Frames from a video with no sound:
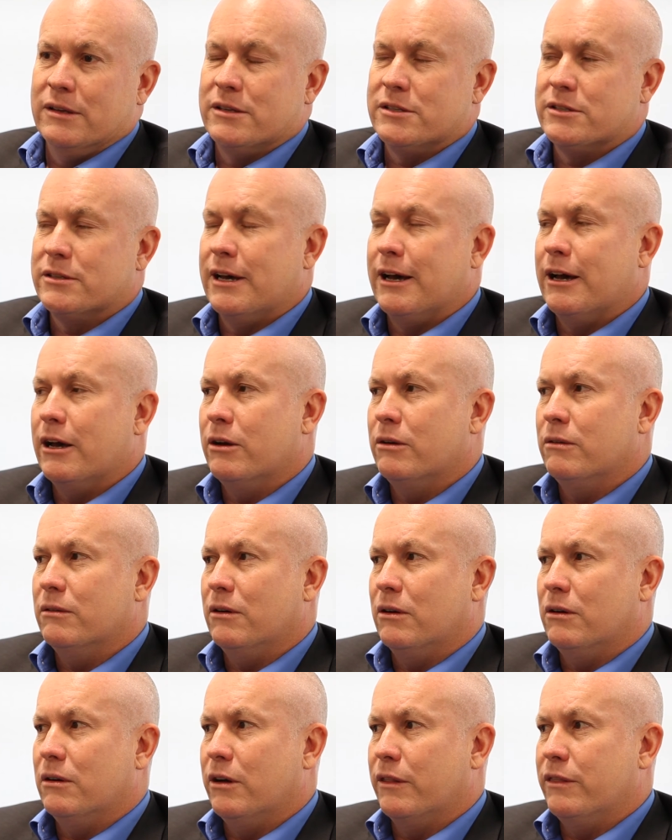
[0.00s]
So
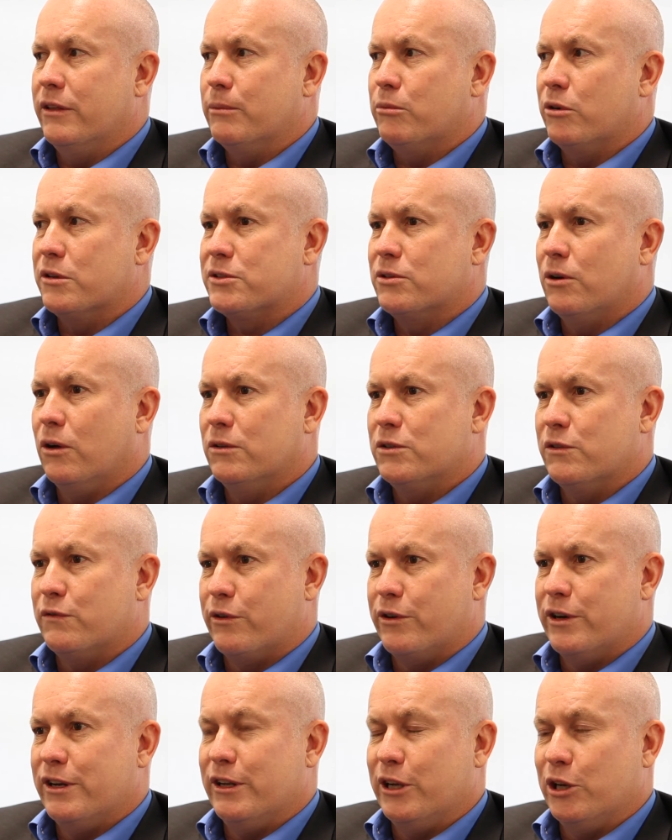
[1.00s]
I think my style is a
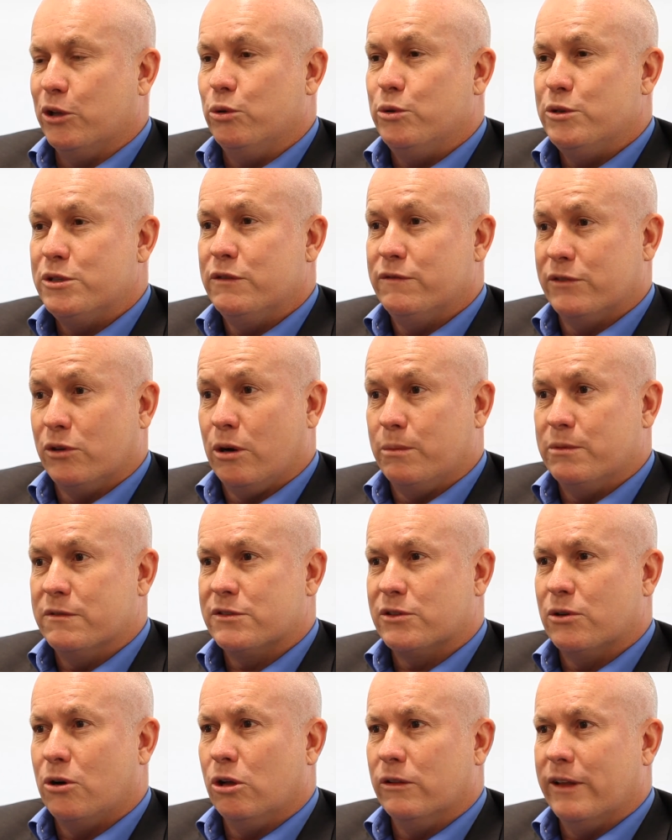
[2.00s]
very inclusive type of
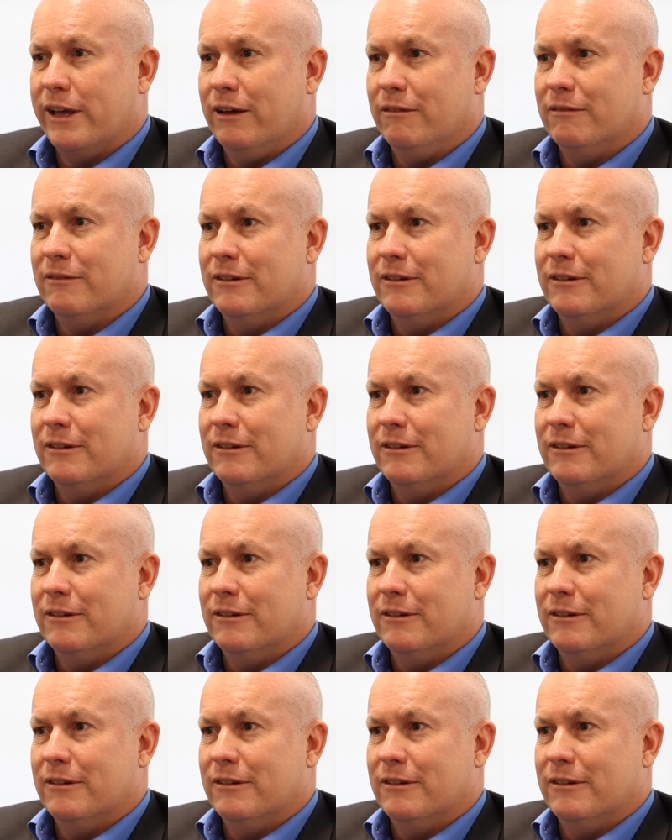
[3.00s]
style now.